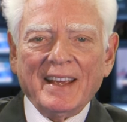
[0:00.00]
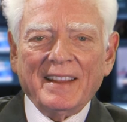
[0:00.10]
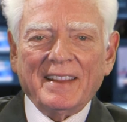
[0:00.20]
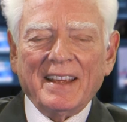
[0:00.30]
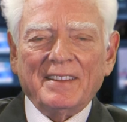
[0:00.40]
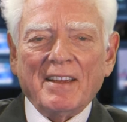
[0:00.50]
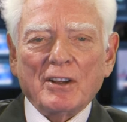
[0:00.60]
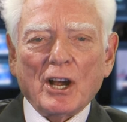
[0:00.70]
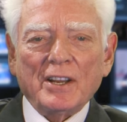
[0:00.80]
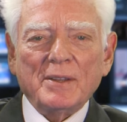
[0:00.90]
They, they
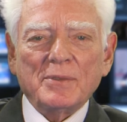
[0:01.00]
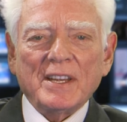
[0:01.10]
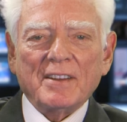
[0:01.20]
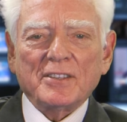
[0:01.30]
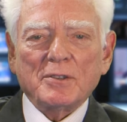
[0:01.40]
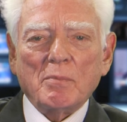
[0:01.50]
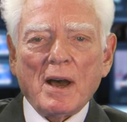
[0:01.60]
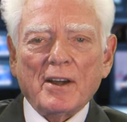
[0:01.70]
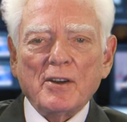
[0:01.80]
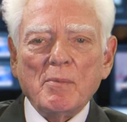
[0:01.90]
regard themselves as
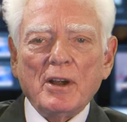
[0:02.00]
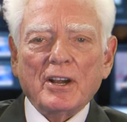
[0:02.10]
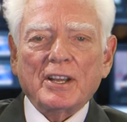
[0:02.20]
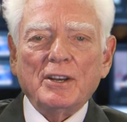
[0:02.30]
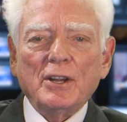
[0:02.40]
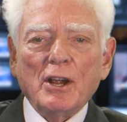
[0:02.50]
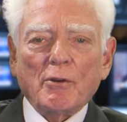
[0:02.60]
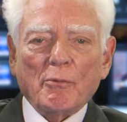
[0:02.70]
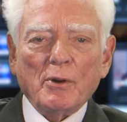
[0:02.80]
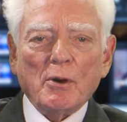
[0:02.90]
modern American
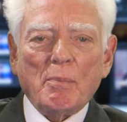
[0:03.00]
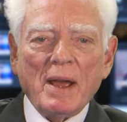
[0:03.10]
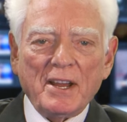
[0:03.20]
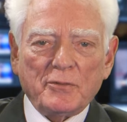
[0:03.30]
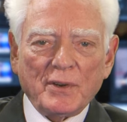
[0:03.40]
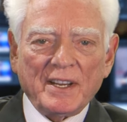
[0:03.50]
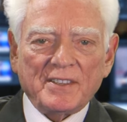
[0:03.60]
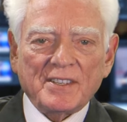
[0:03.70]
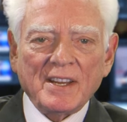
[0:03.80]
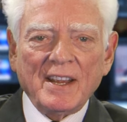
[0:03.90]
real
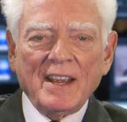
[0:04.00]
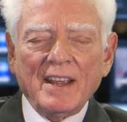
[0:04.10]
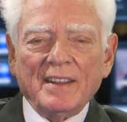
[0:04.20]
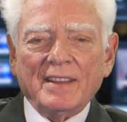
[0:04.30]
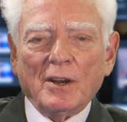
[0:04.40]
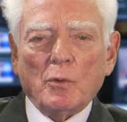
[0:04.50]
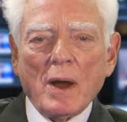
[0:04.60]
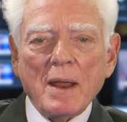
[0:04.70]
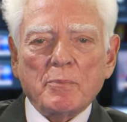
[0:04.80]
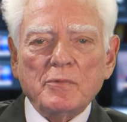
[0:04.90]
patriots. They're
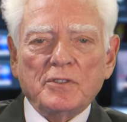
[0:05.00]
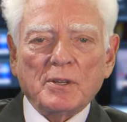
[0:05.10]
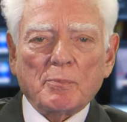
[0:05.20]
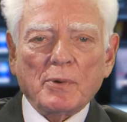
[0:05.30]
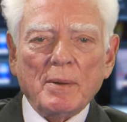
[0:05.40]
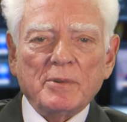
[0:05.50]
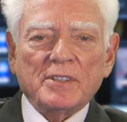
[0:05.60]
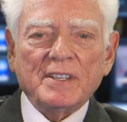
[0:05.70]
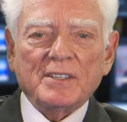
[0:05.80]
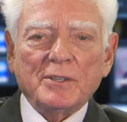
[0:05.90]
white
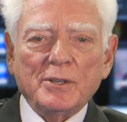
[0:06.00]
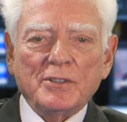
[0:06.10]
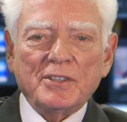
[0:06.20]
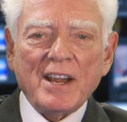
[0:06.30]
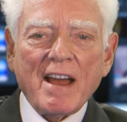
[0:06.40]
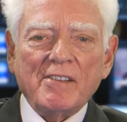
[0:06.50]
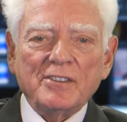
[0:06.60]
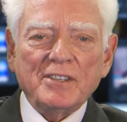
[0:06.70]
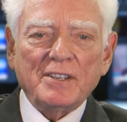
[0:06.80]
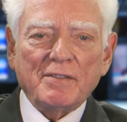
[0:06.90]
supremacists who are
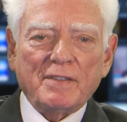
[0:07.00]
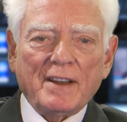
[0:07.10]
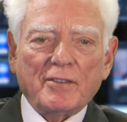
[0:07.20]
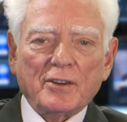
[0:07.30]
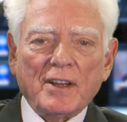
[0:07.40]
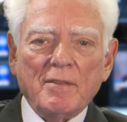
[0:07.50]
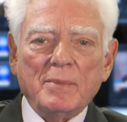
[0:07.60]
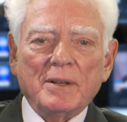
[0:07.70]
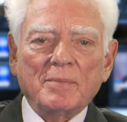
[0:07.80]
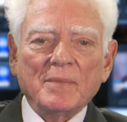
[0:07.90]
challenging the federal
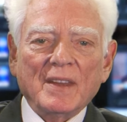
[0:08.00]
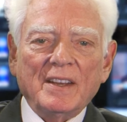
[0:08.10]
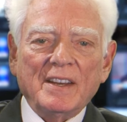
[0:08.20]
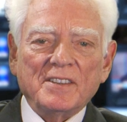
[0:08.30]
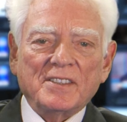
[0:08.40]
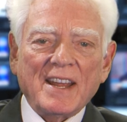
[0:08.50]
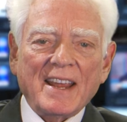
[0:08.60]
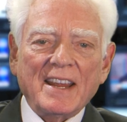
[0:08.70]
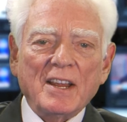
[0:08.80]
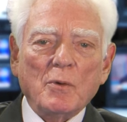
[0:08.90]
government that's
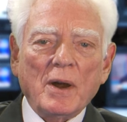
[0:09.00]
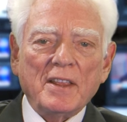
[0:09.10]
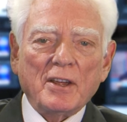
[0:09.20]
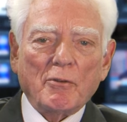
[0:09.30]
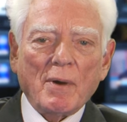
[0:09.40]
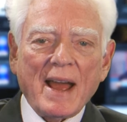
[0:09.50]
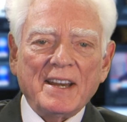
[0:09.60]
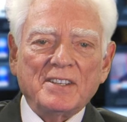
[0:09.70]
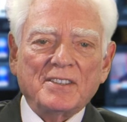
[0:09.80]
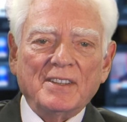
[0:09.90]
taking away their
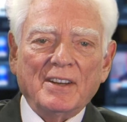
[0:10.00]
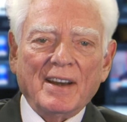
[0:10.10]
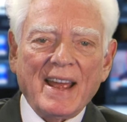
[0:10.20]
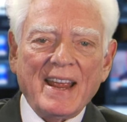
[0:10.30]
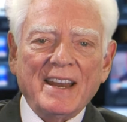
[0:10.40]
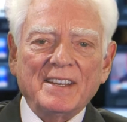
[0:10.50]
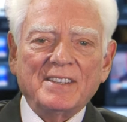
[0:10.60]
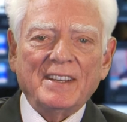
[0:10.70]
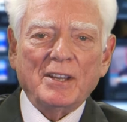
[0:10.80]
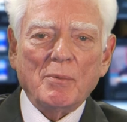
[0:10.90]
rights, their
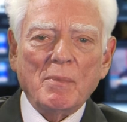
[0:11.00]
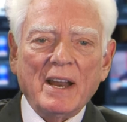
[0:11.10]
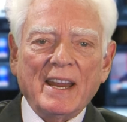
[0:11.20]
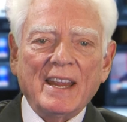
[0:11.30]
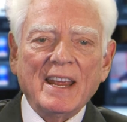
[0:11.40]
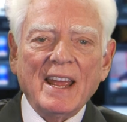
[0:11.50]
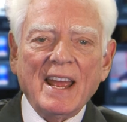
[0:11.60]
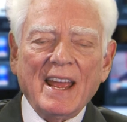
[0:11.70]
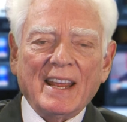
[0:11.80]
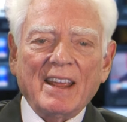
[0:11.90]
lands, and their money
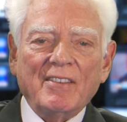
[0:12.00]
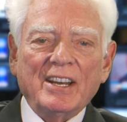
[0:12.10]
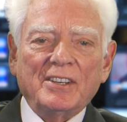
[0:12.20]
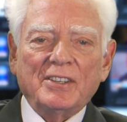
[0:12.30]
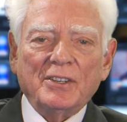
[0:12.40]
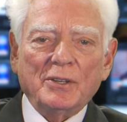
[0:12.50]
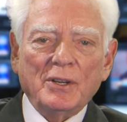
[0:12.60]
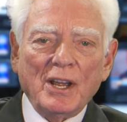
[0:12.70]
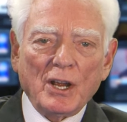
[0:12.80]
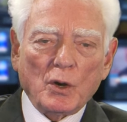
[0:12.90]
and giving it to,
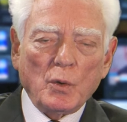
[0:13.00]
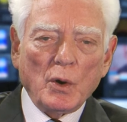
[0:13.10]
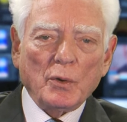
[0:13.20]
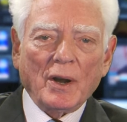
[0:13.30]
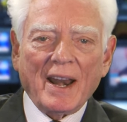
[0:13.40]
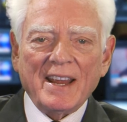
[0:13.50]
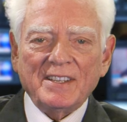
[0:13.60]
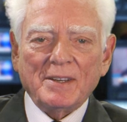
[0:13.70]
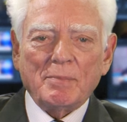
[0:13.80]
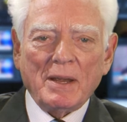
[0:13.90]
quote,
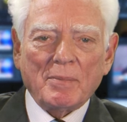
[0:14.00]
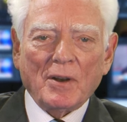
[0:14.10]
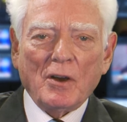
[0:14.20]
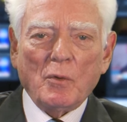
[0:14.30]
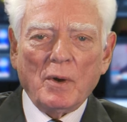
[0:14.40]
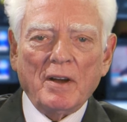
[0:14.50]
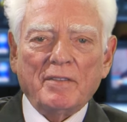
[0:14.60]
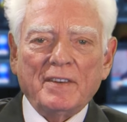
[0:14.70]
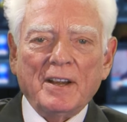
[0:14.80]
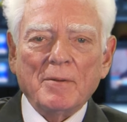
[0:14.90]
lazy people on
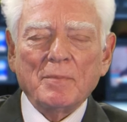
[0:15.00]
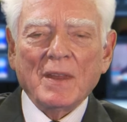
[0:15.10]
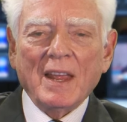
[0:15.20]
welfare,